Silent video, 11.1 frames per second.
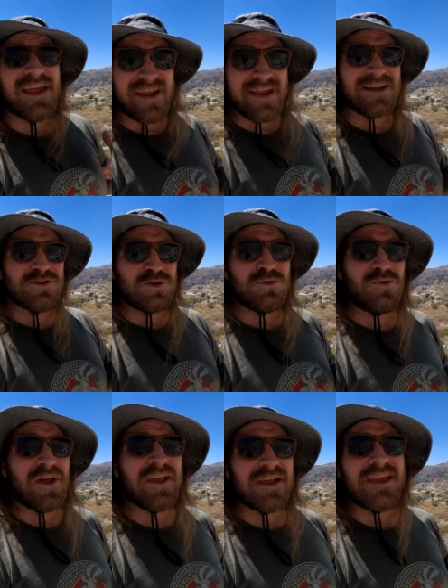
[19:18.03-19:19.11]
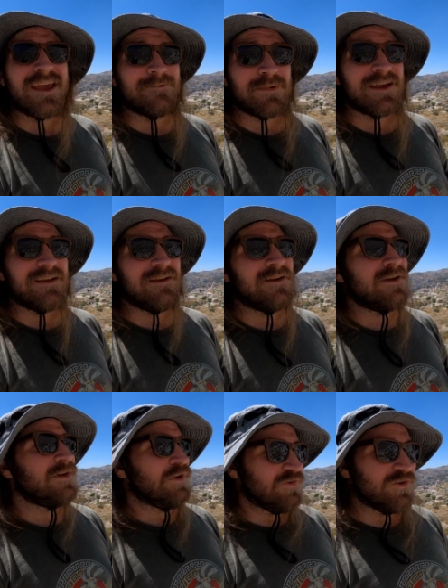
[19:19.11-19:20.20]
and you like camping,
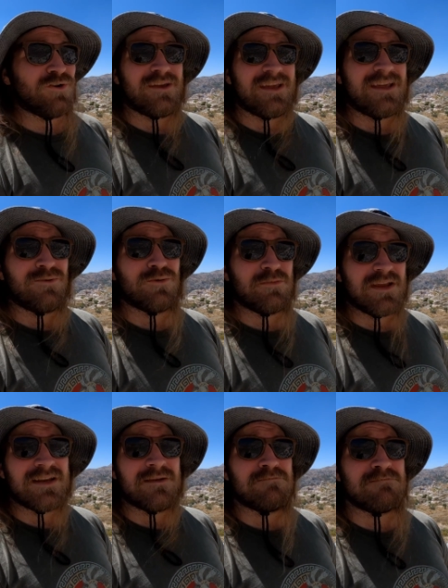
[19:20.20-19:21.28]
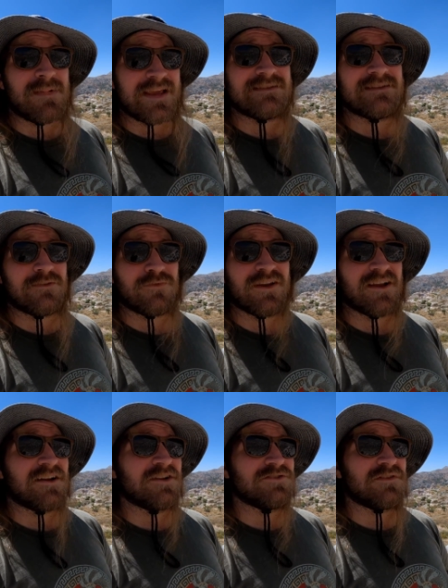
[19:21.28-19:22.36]
Turkey would be an amazing freaking
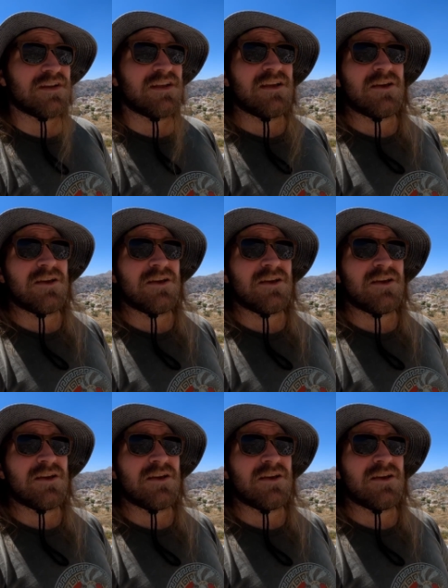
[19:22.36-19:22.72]
country,